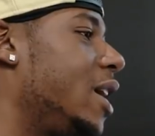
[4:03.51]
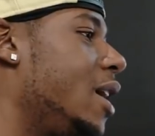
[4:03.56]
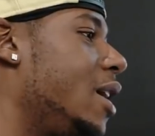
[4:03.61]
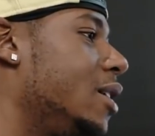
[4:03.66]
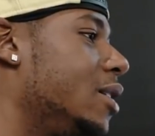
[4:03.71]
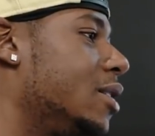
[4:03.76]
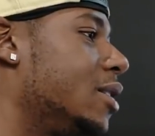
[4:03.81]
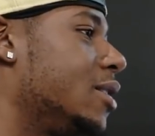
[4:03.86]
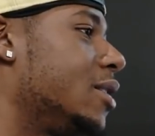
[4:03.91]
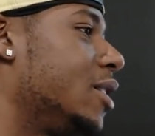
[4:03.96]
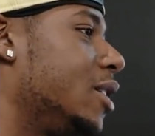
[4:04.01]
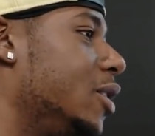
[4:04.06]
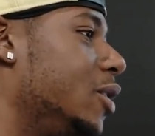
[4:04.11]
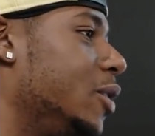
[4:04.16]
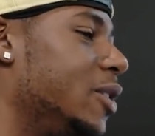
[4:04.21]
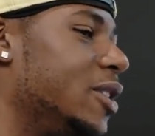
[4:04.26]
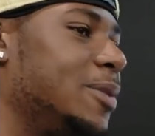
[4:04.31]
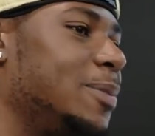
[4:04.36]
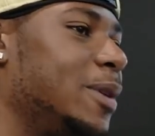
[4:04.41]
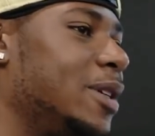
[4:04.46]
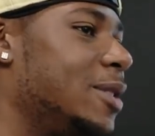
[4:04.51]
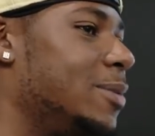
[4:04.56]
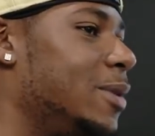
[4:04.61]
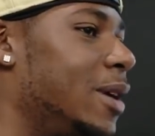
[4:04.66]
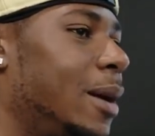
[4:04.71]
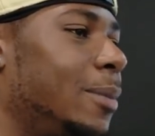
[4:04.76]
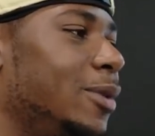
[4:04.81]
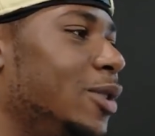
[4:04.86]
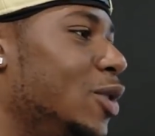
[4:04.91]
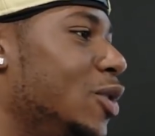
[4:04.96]
could do
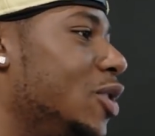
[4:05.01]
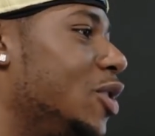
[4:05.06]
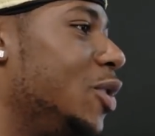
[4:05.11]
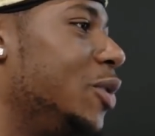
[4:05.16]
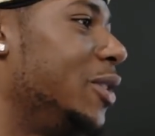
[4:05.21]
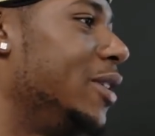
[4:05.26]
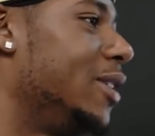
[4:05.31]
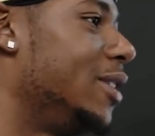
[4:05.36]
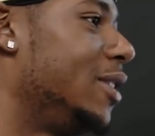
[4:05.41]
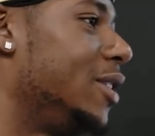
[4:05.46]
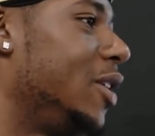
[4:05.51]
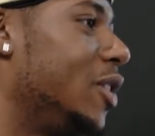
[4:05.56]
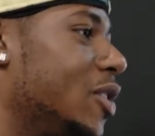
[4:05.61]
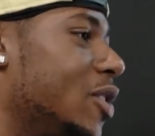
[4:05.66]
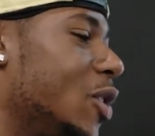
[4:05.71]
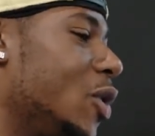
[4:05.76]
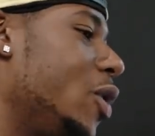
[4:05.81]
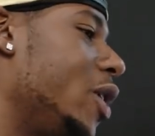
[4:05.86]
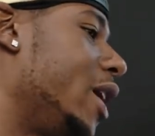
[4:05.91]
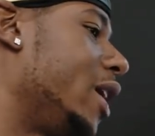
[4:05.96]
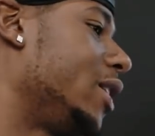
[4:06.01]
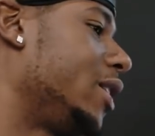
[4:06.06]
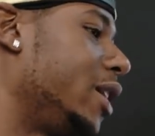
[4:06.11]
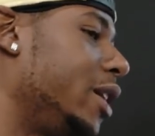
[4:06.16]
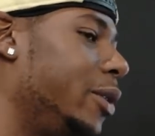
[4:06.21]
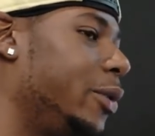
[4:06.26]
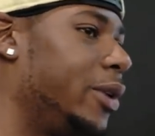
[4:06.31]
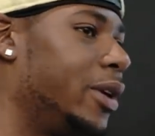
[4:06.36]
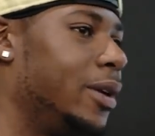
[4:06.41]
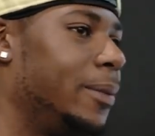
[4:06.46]
things maybe like
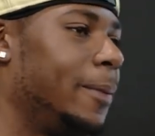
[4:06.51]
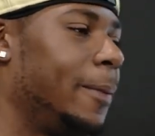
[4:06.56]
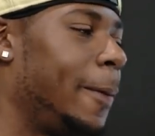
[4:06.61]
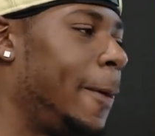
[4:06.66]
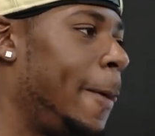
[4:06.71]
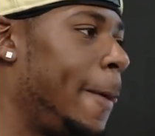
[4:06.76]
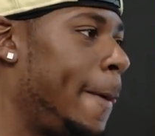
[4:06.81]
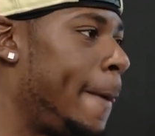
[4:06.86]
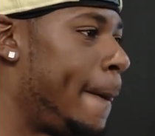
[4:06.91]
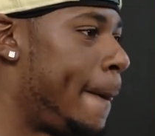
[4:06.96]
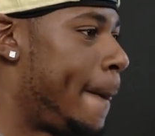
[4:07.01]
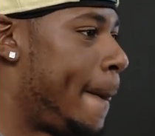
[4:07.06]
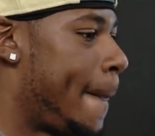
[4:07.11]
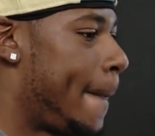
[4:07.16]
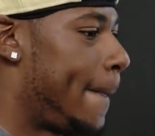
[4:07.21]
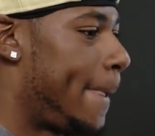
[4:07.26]
a Lance Moore